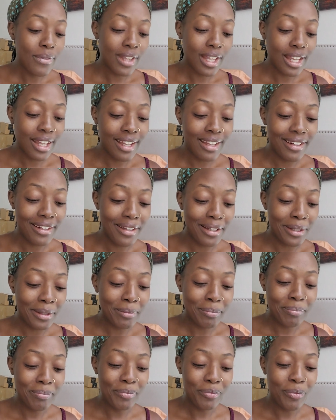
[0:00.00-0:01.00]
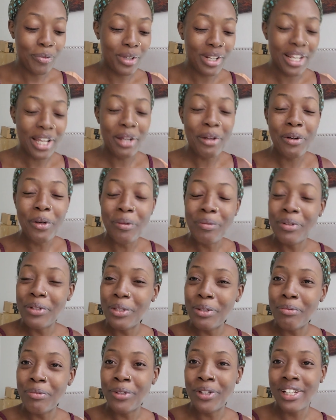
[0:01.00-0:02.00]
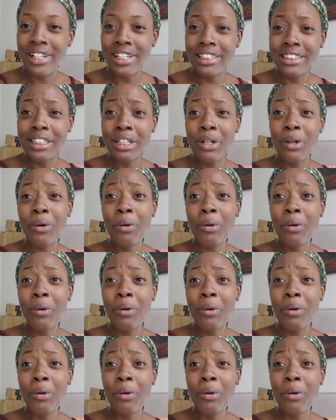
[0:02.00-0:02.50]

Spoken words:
And when I opened the book and I said,